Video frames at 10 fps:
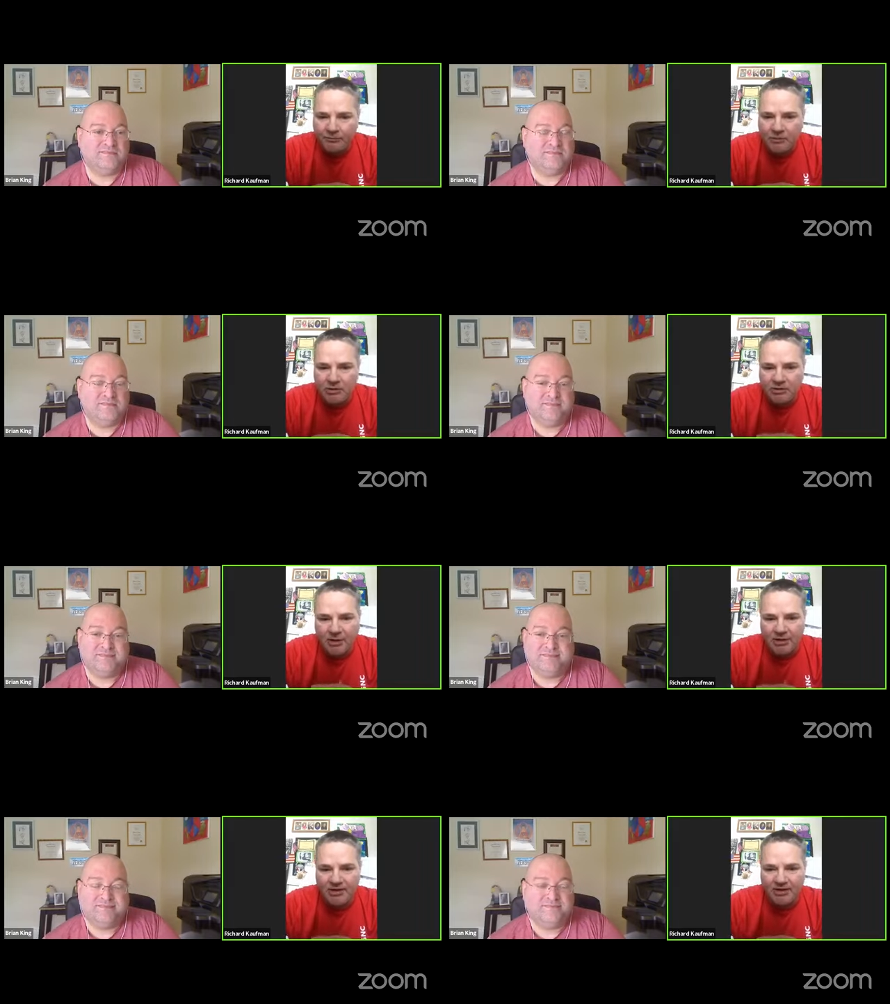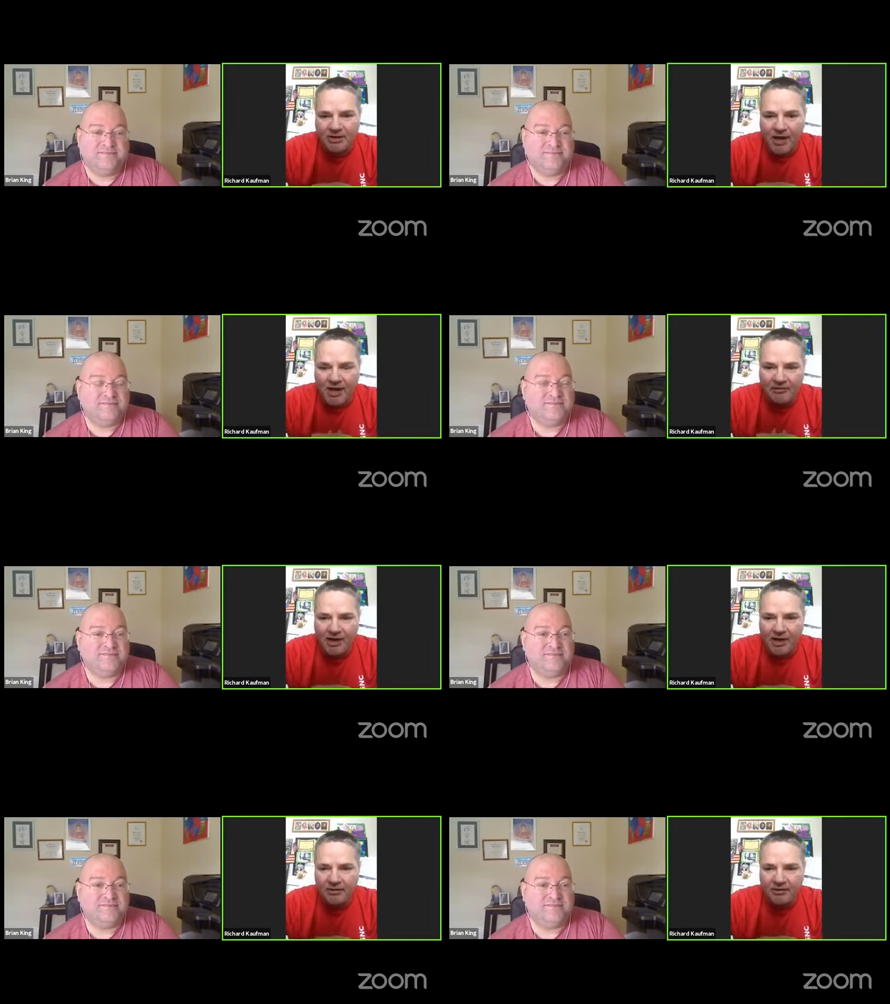Speaker 1: So I guess a lot of
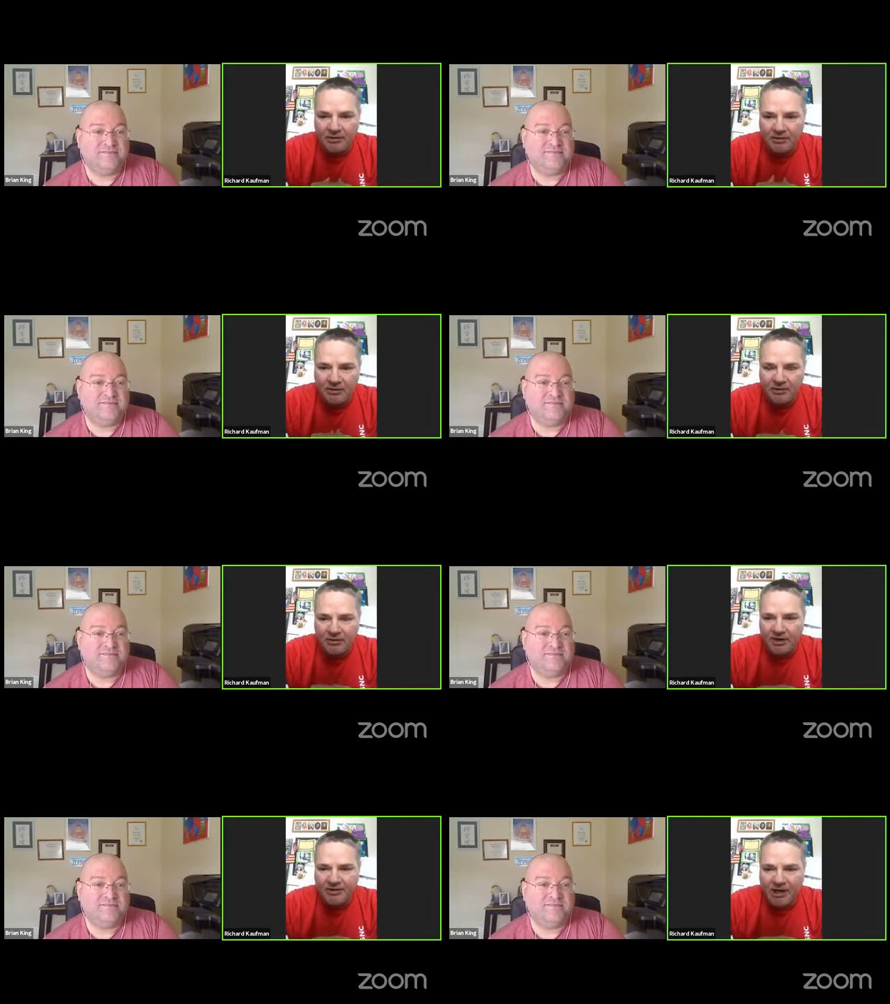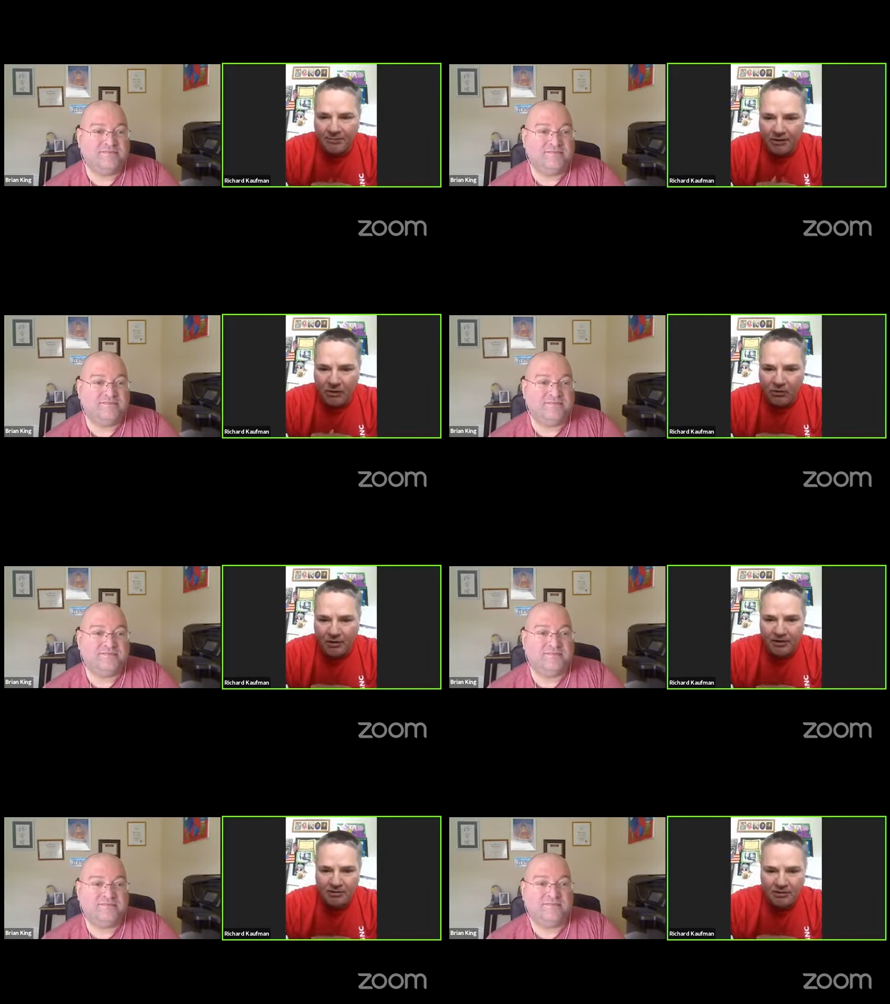that, that tape
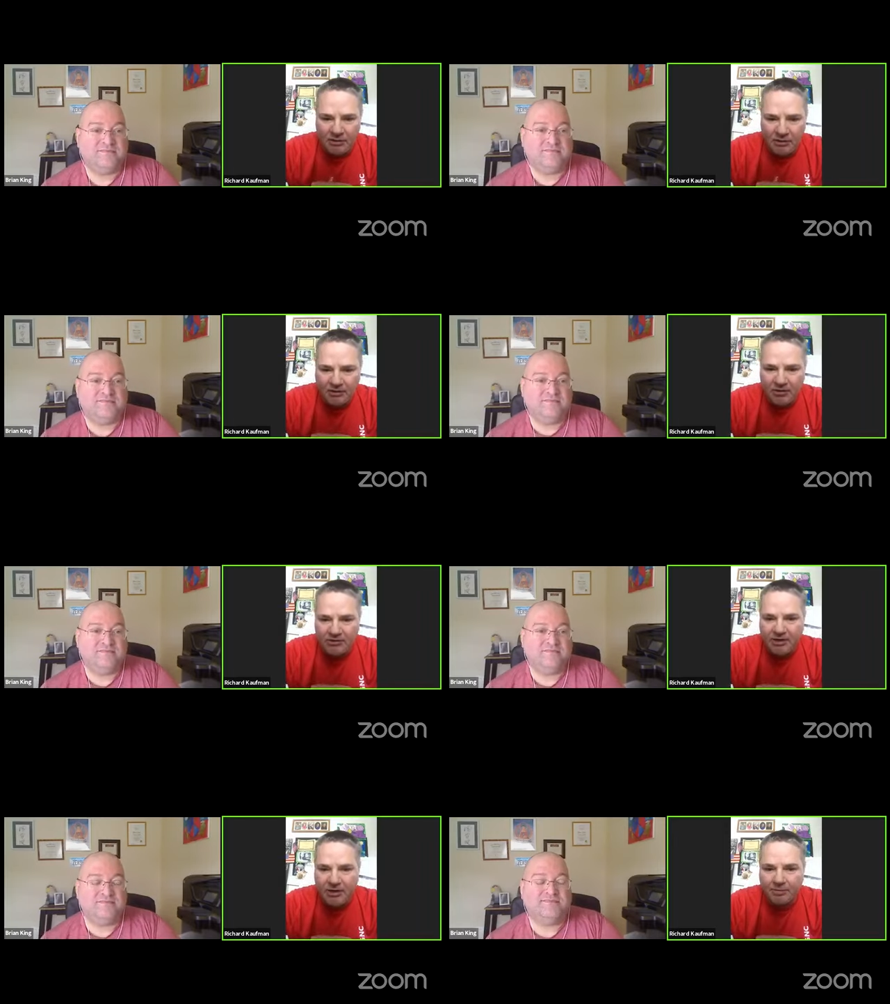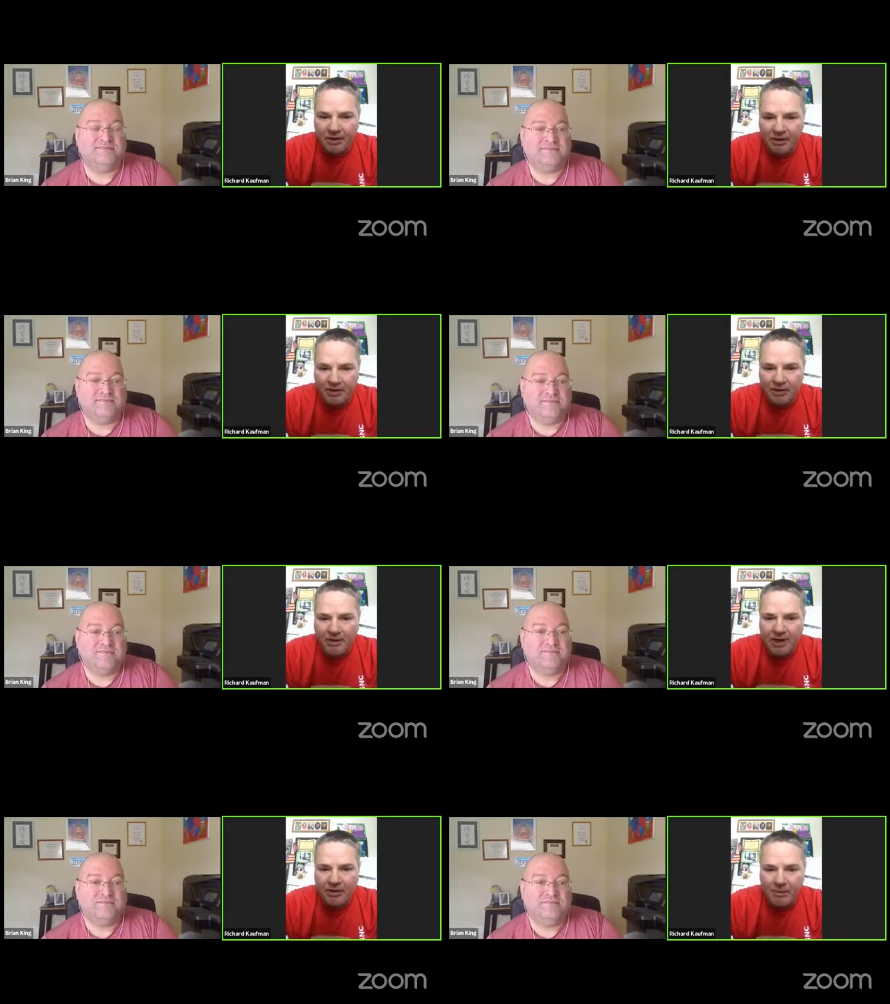recording just kept playing in the
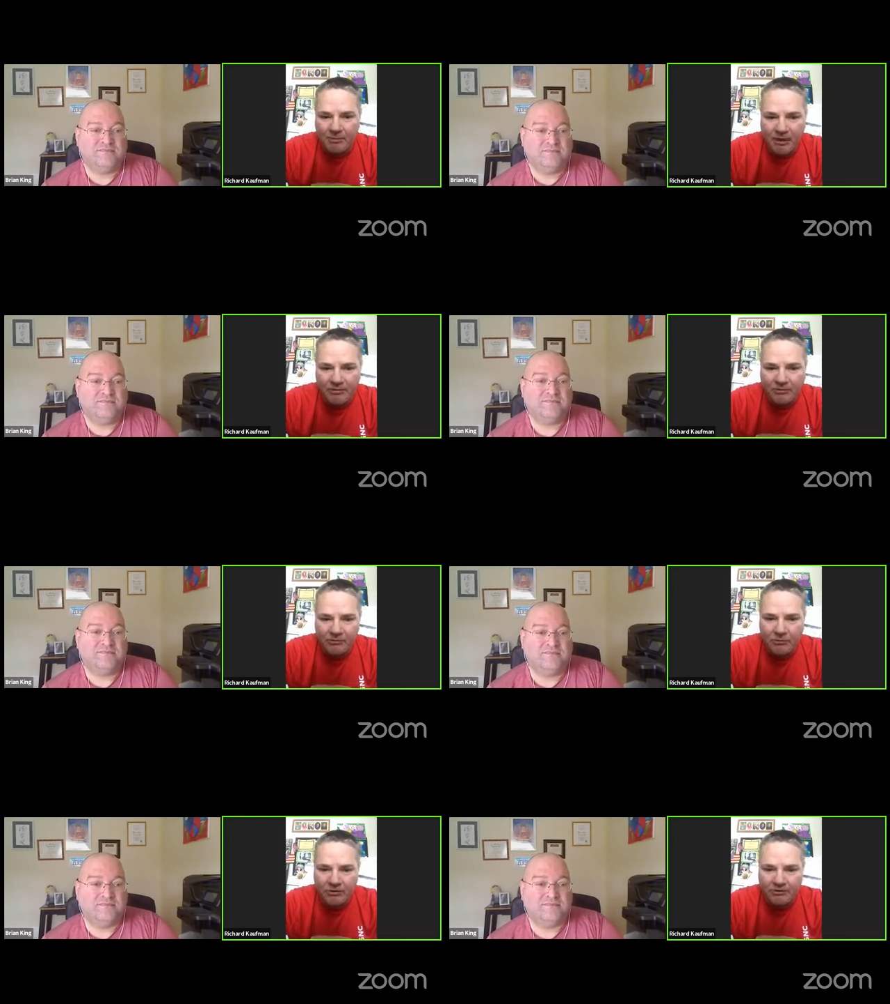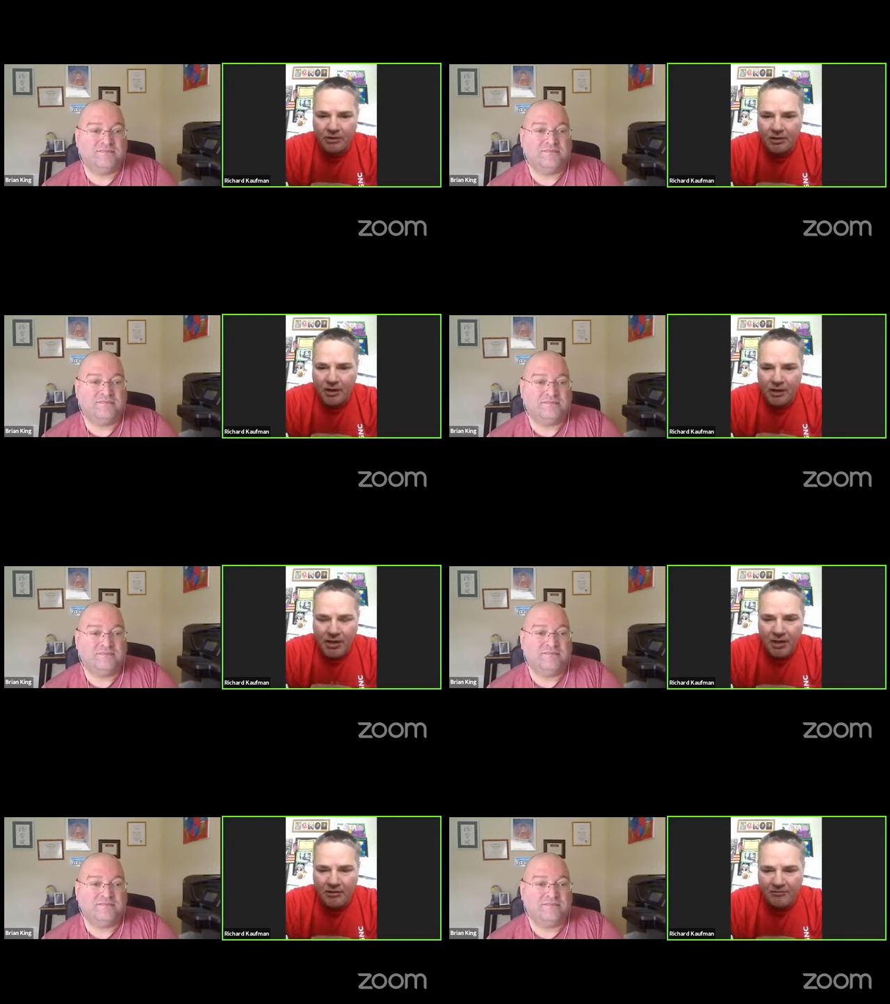back of my mind. So,
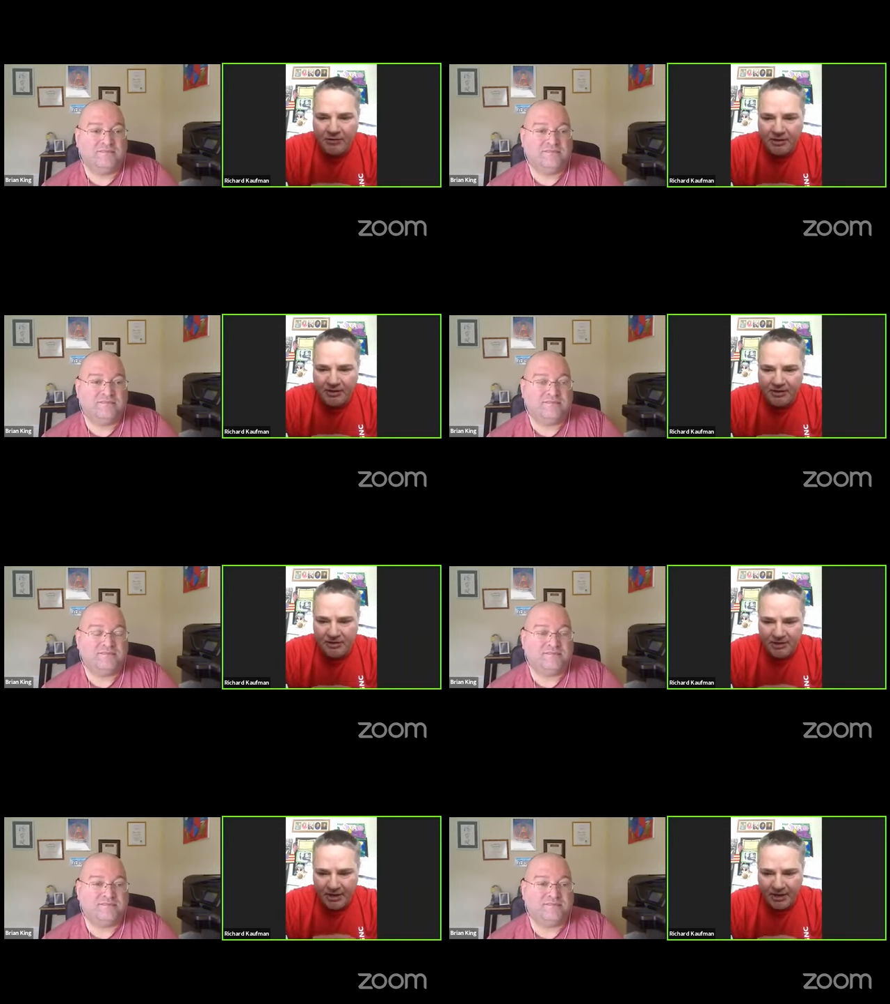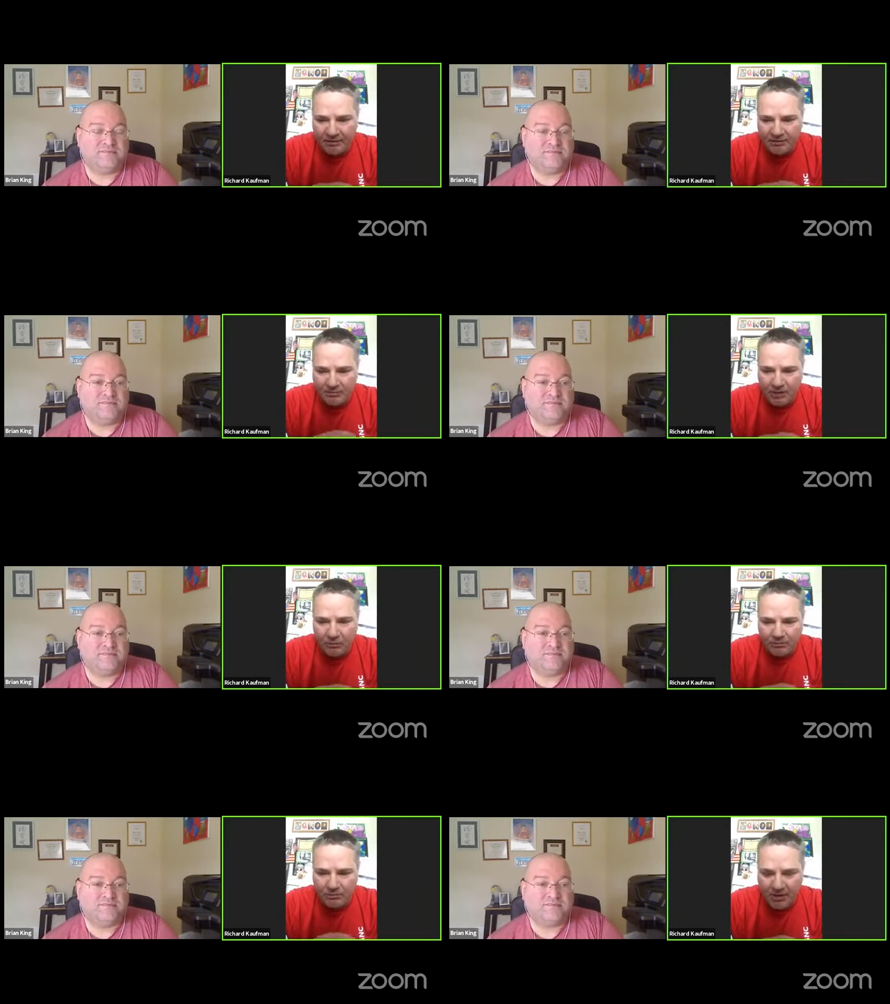and the funny thing is I had, my
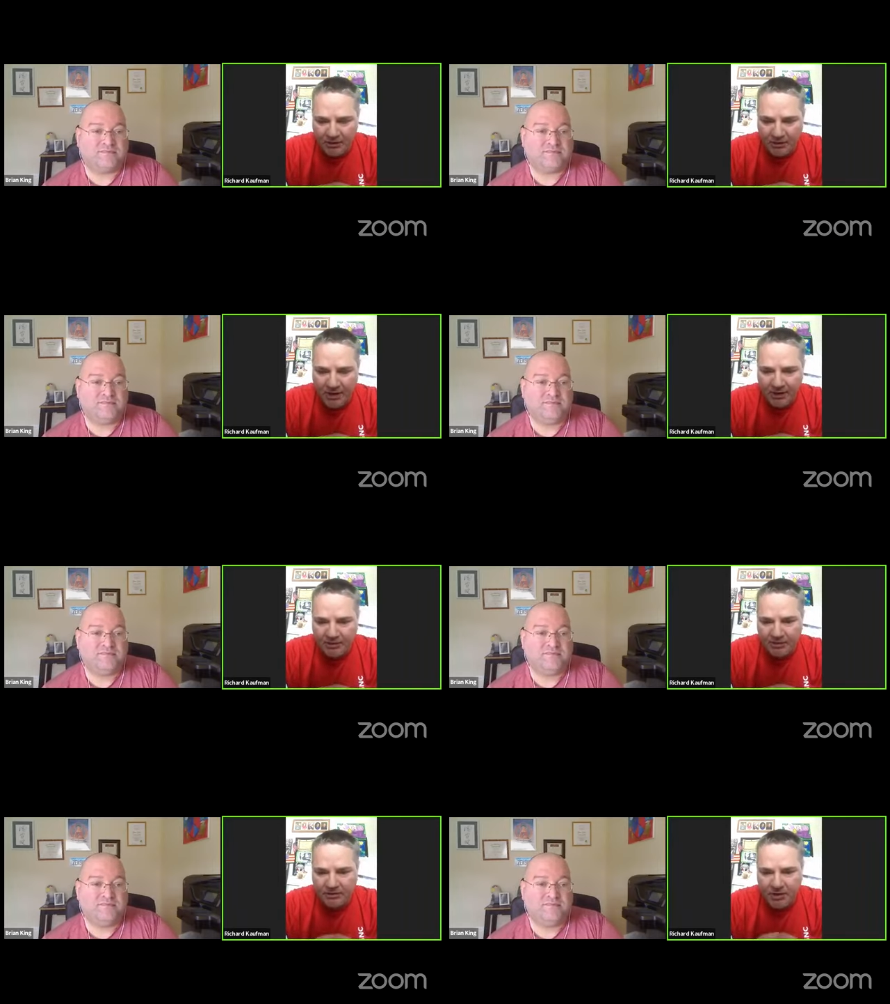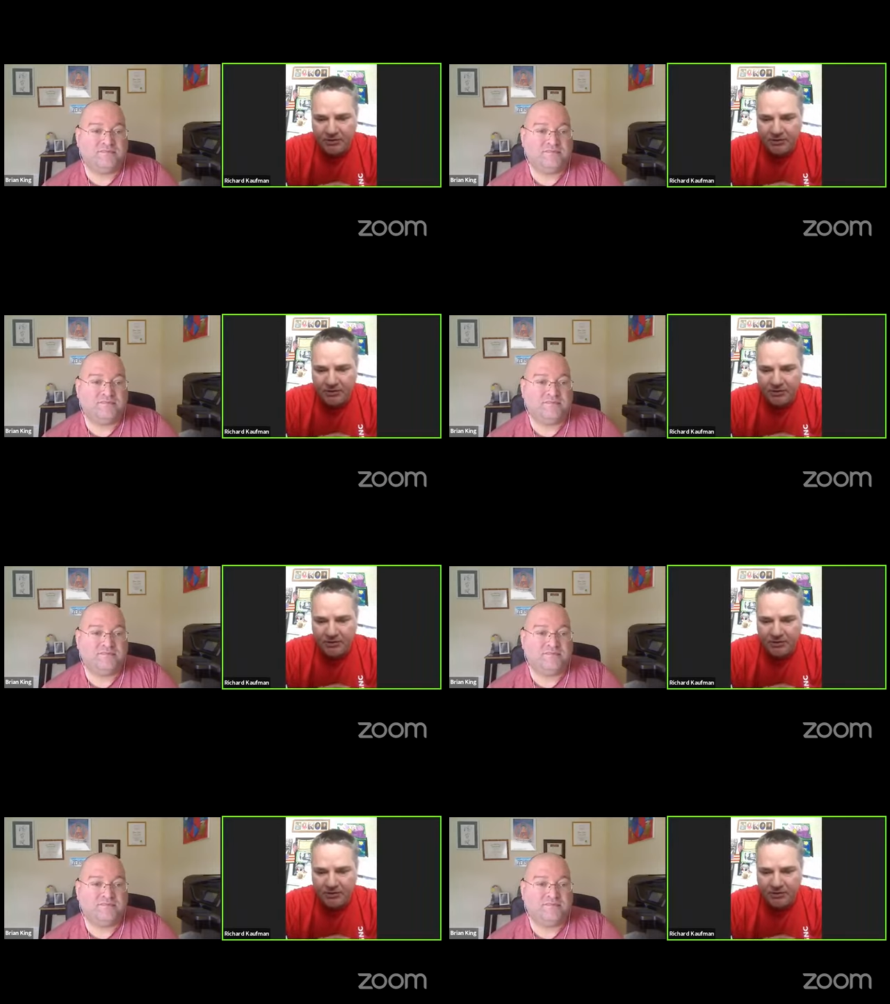mother had another